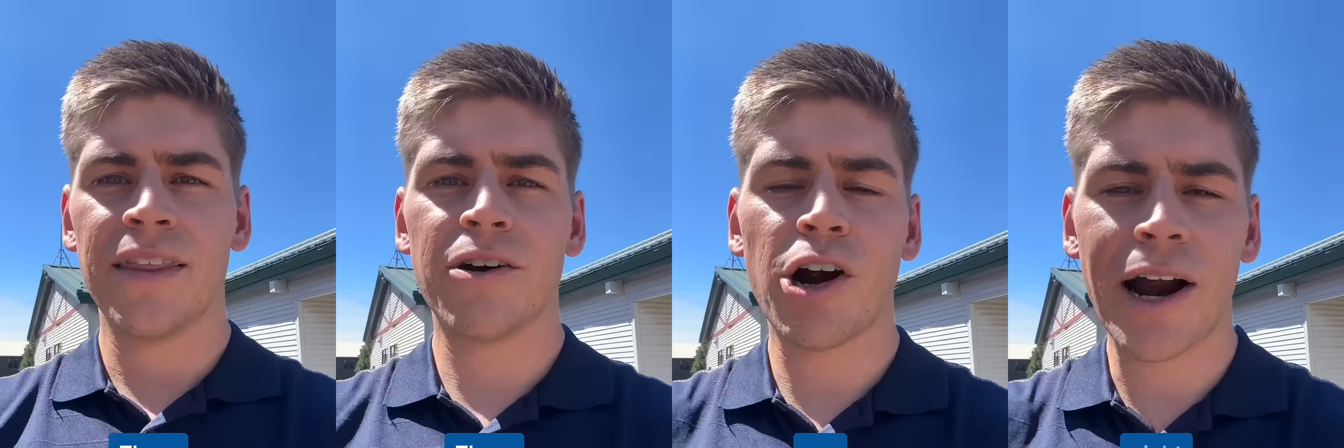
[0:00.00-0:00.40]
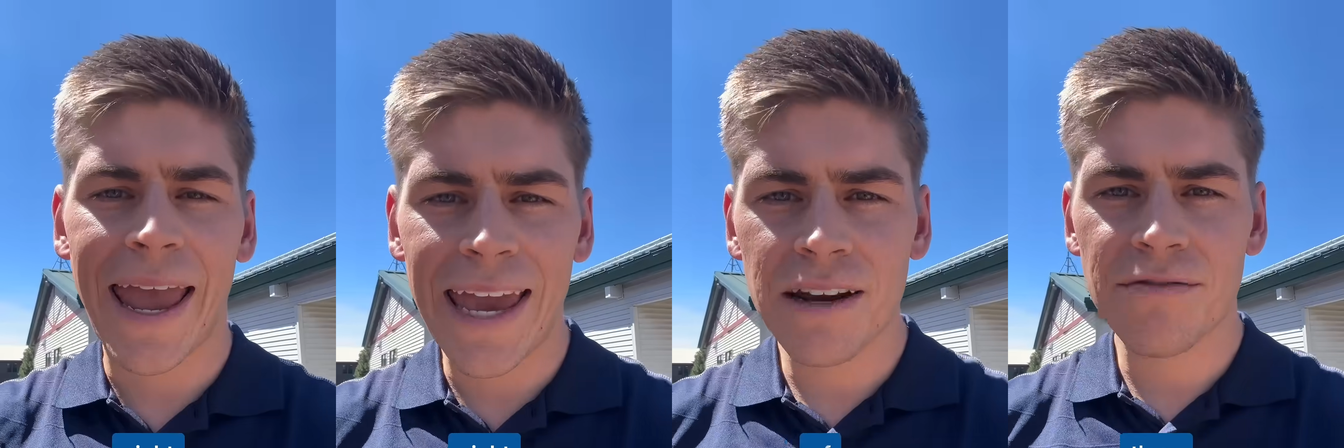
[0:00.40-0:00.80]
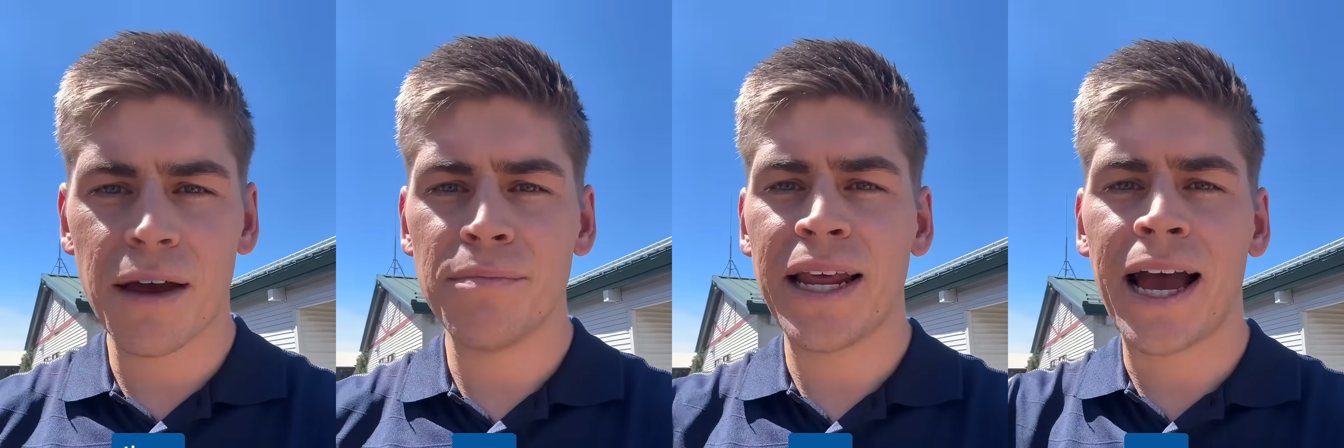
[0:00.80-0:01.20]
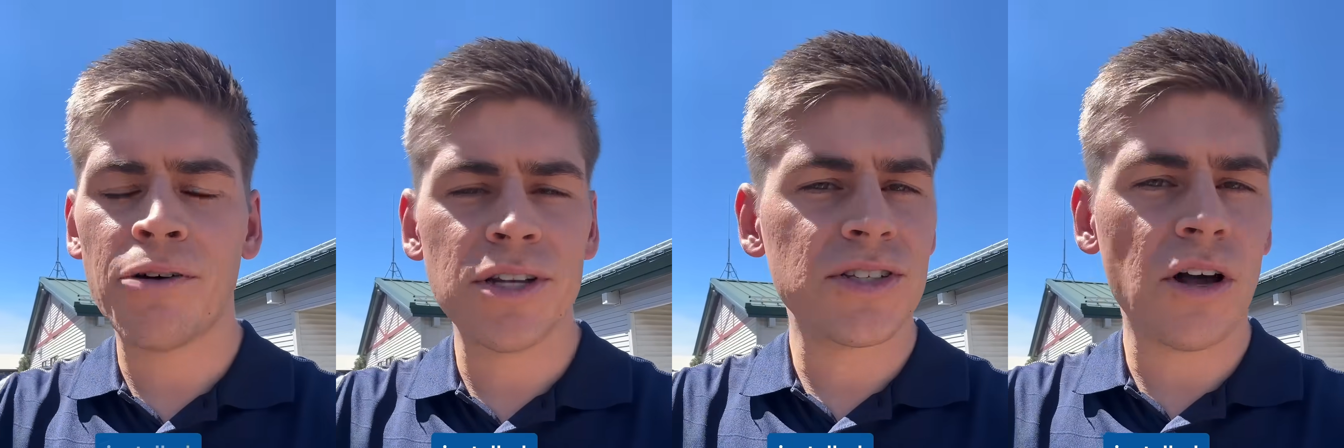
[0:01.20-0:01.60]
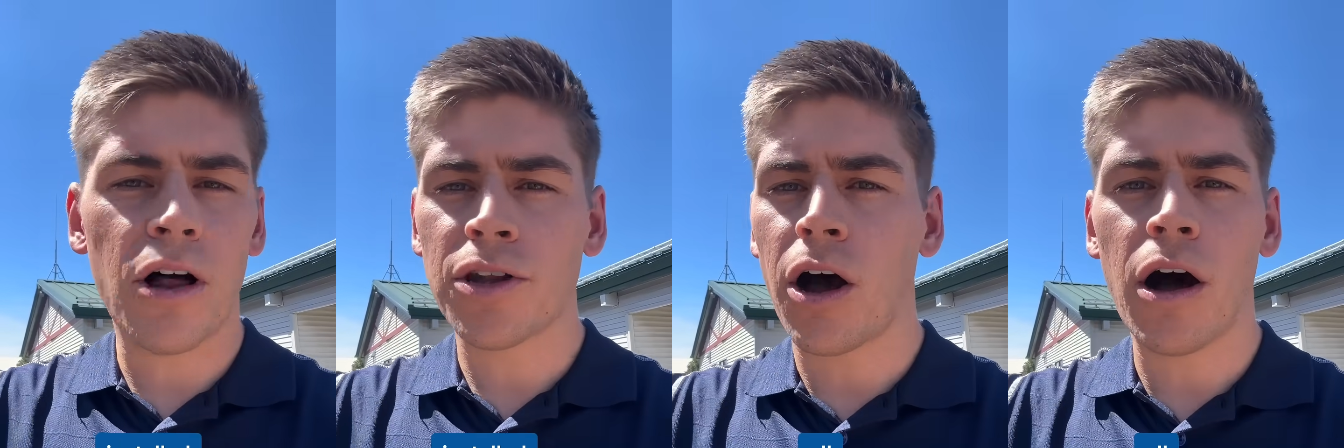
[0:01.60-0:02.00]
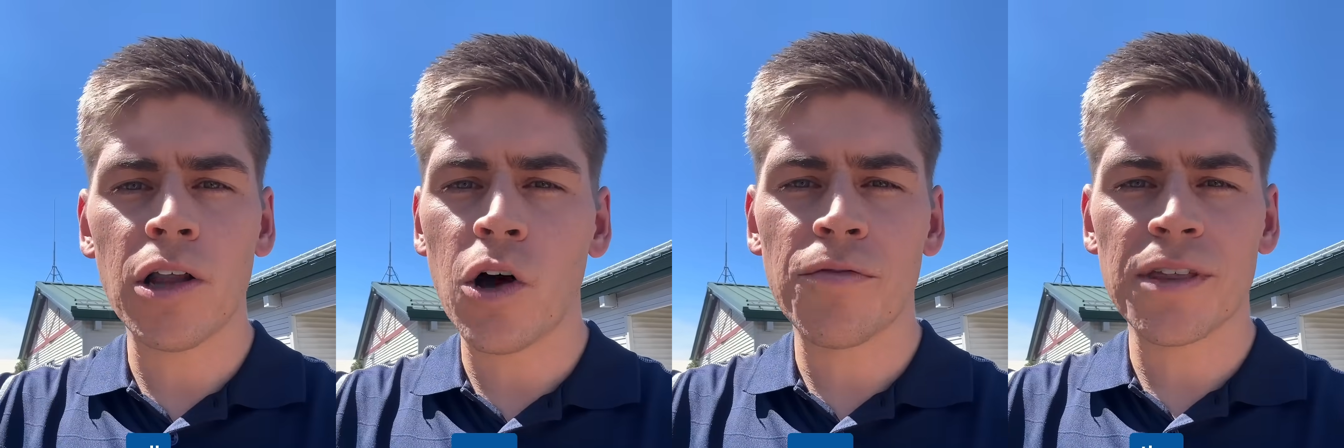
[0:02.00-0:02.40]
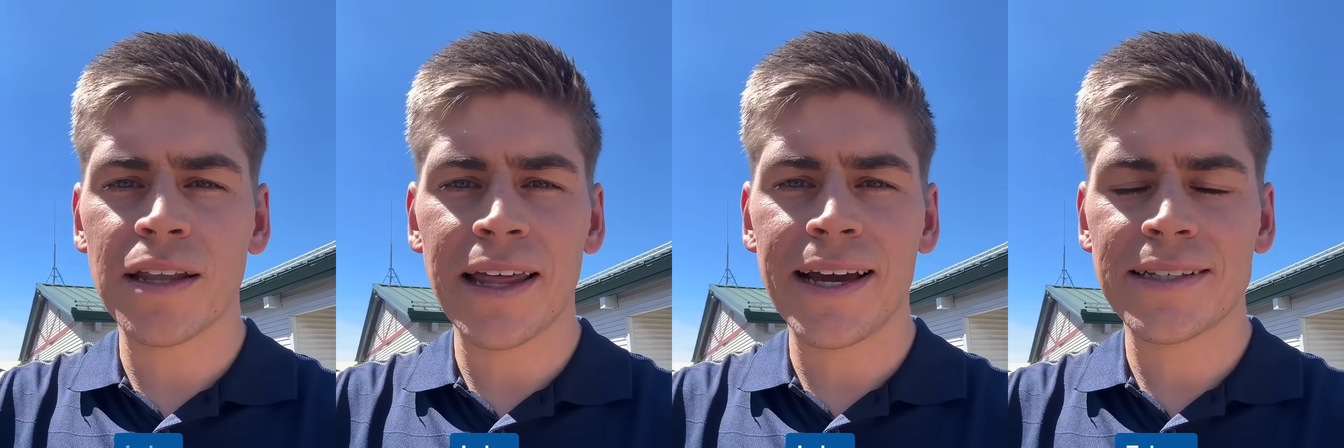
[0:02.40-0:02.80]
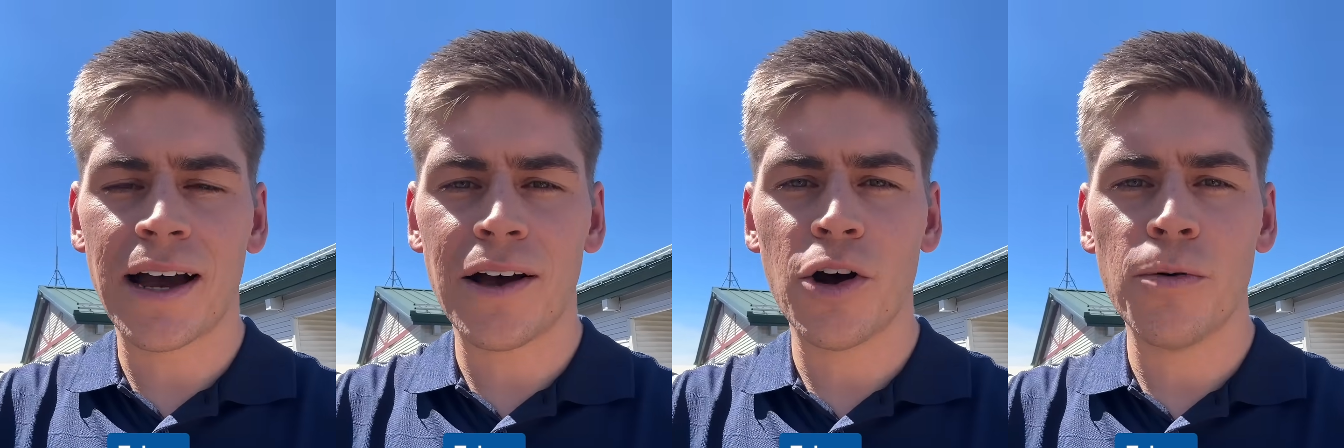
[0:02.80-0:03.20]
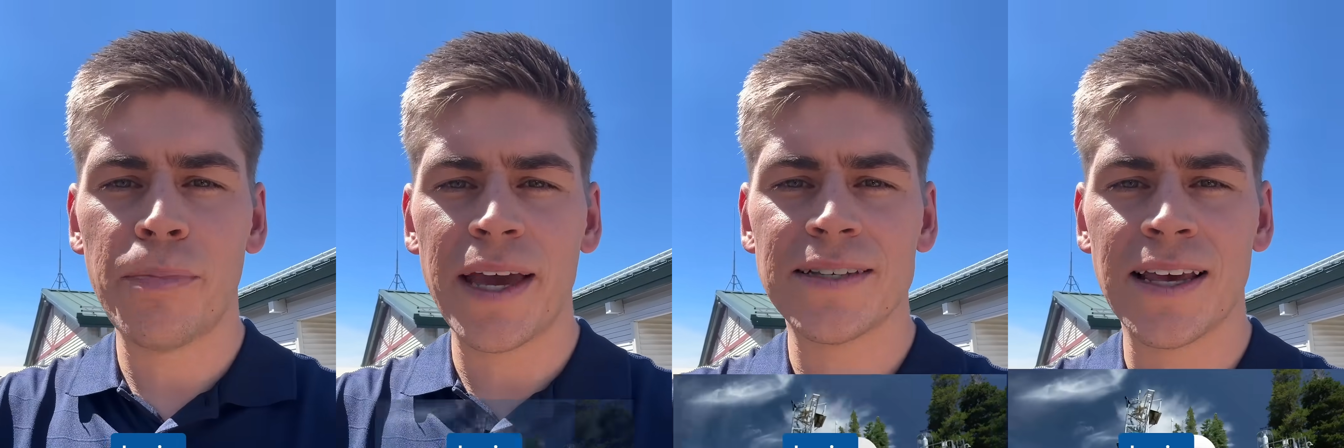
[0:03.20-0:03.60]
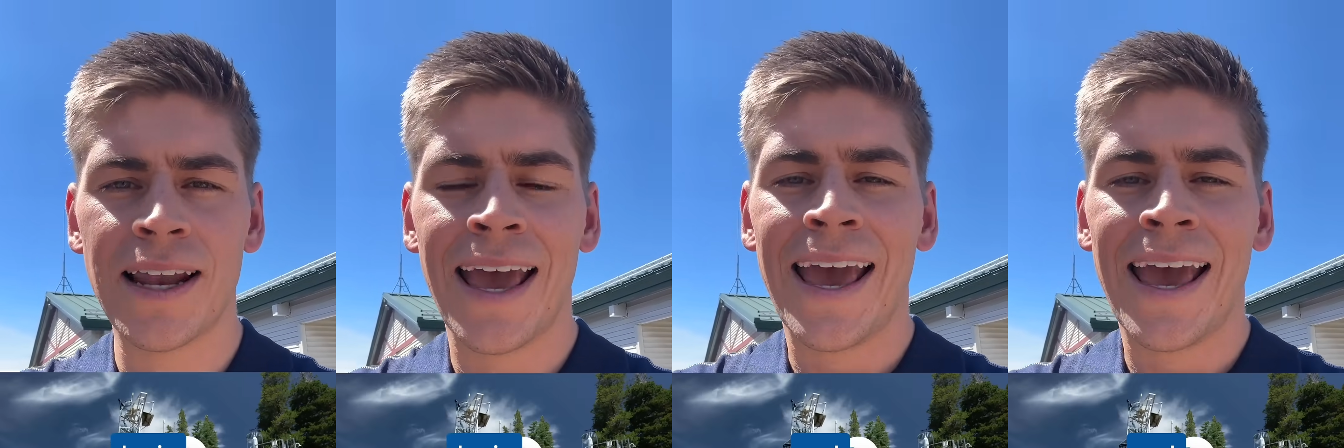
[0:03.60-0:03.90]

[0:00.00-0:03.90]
There are eight of them now installed all over the Lake Tahoe Basin,